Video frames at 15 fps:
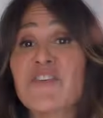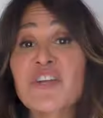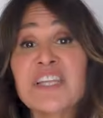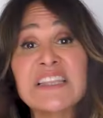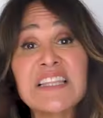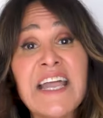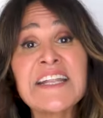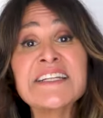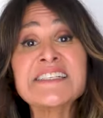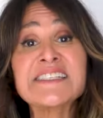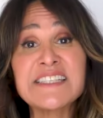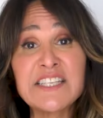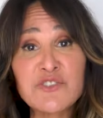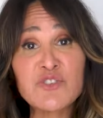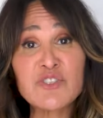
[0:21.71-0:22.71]
very light
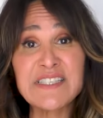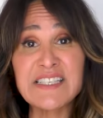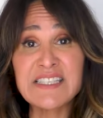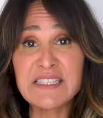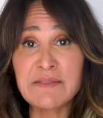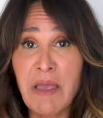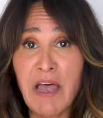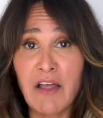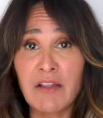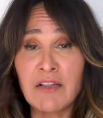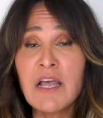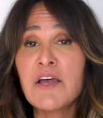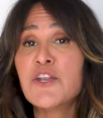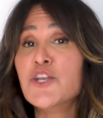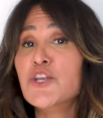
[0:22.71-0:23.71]
citrusy smell,
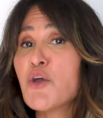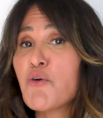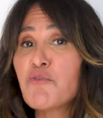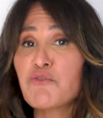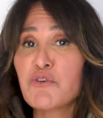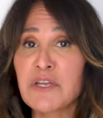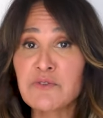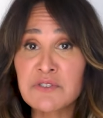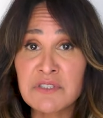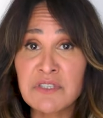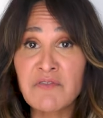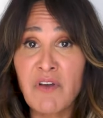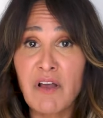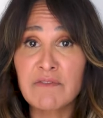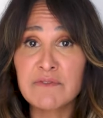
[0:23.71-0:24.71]
no fragrance
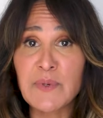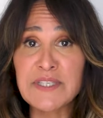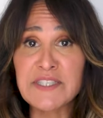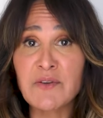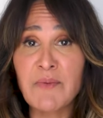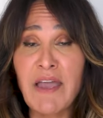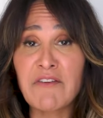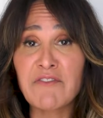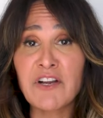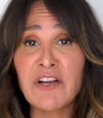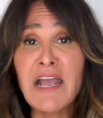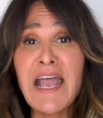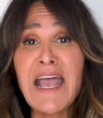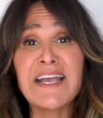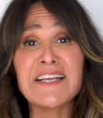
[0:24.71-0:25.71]
involved whatsoever,
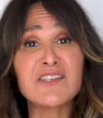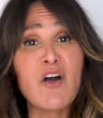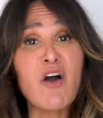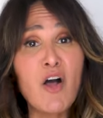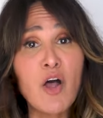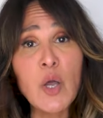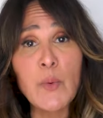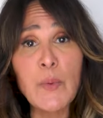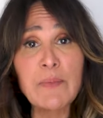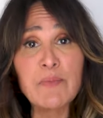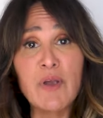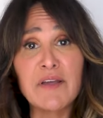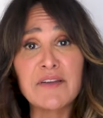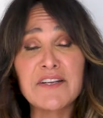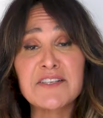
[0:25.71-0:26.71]
as all Oway
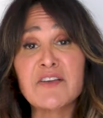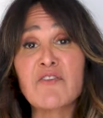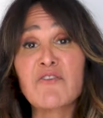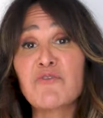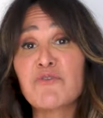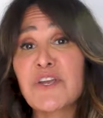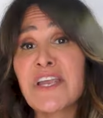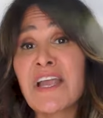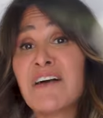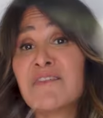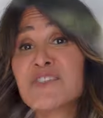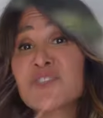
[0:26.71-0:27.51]
products are free of